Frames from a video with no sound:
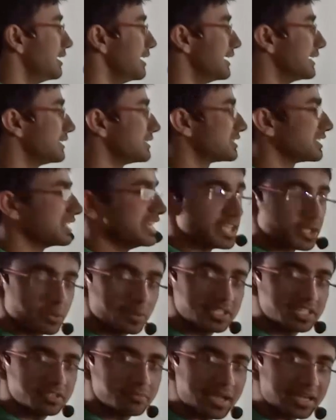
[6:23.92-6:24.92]
It is
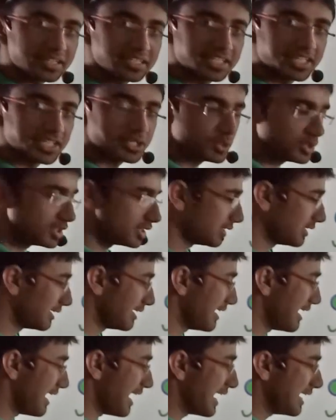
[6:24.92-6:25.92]
equal in magnitude
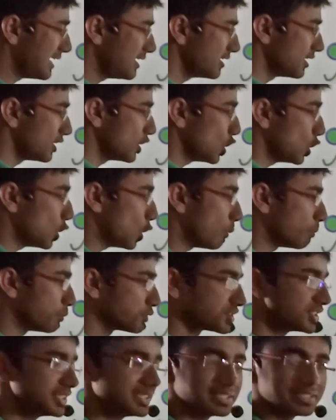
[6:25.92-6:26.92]
and
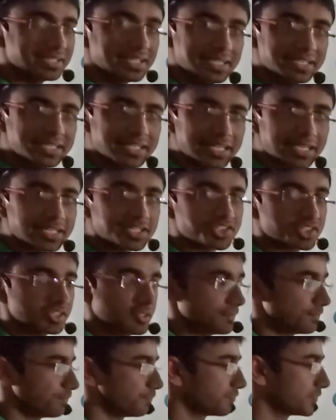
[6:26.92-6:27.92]
opposite in
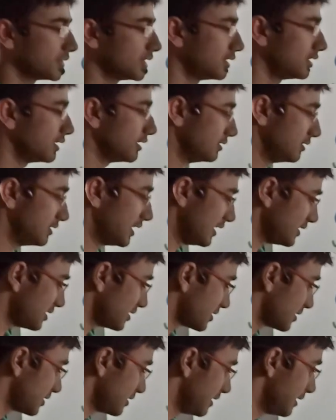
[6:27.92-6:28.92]
direction. Thus,
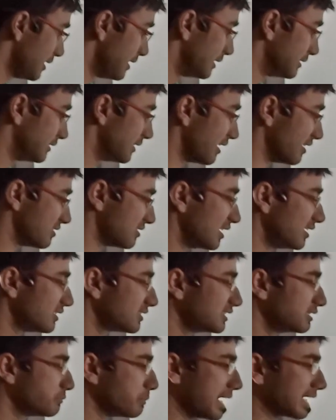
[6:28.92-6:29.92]
the
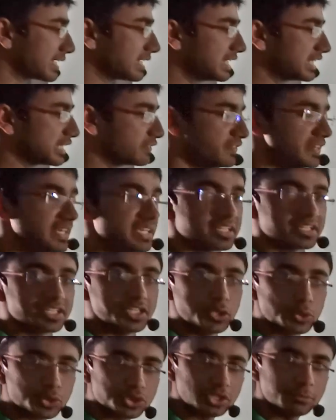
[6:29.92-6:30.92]
resultant magnetic field at
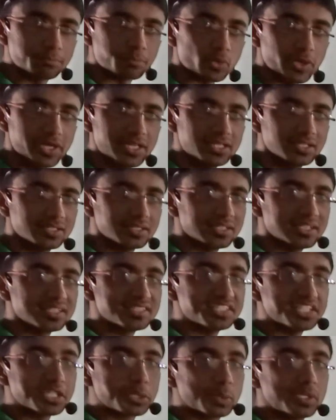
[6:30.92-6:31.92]
neutral point
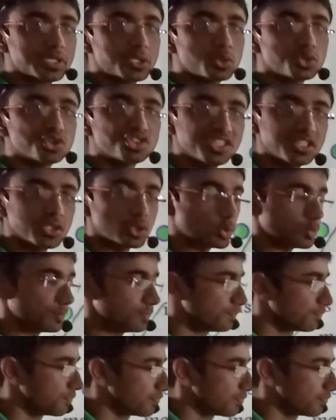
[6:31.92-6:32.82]
is equal to 0.